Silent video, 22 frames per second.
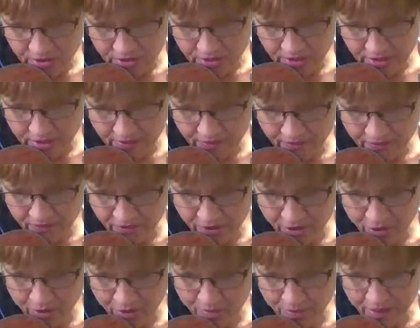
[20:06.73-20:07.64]
Just let them
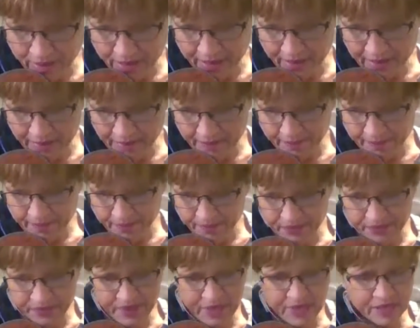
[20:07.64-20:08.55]
float by.
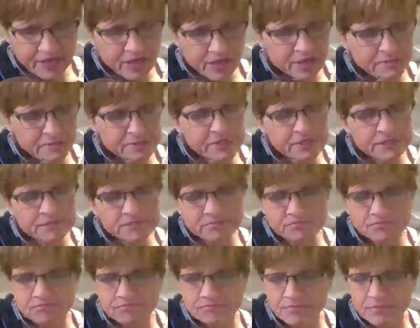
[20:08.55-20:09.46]
They come
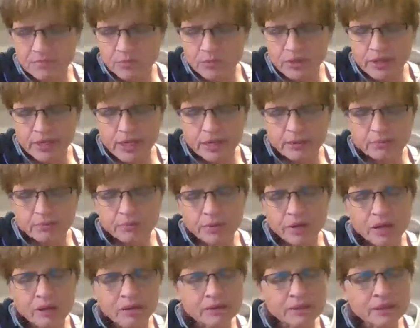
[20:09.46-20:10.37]
in. You
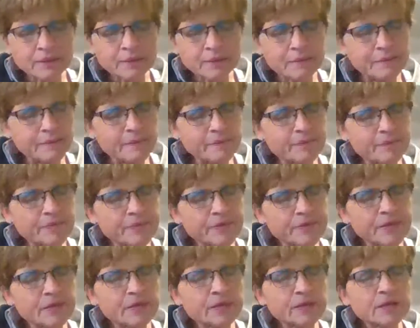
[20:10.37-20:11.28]
can't block them.
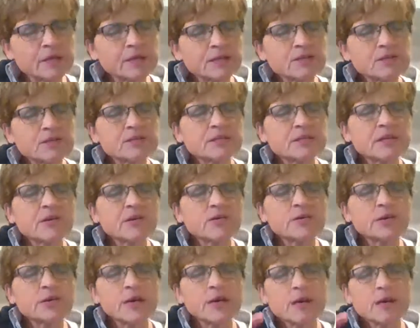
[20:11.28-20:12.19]
Just
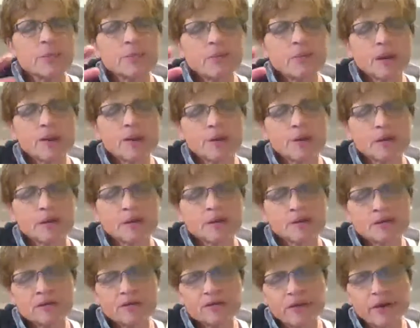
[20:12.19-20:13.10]
say, okay, bye-bye
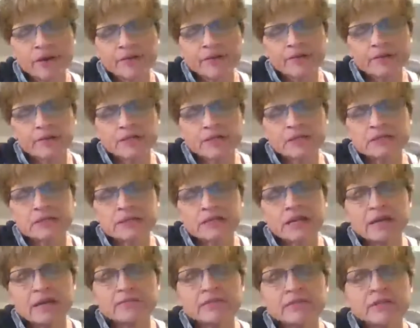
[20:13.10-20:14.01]
little thought that
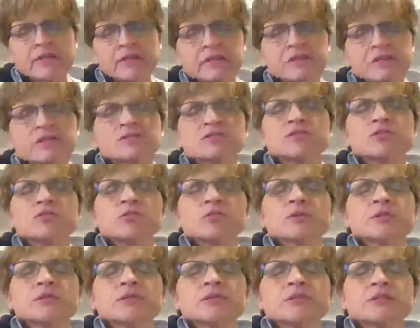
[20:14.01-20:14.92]
doesn't have anything to do
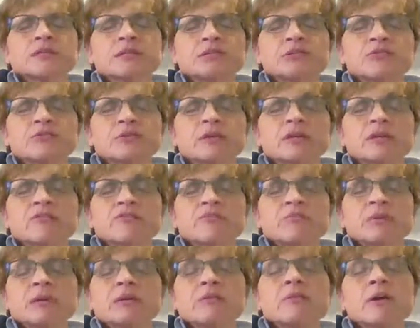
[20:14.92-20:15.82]
with the centering of
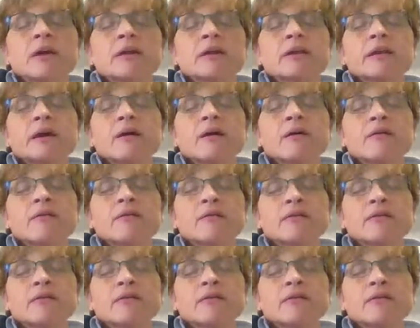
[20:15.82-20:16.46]
me right now.